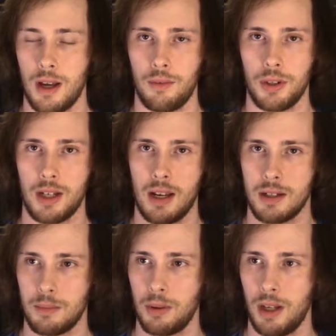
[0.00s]
I've only
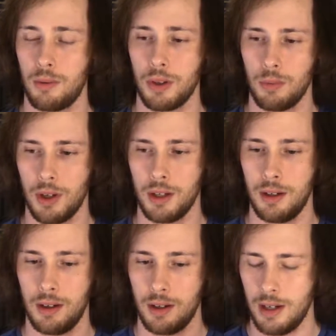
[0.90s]
gotten to play with
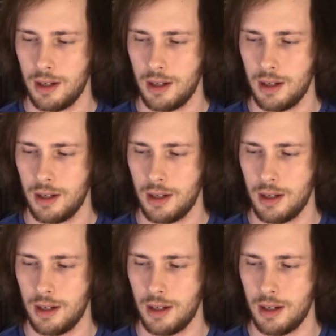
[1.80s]
one.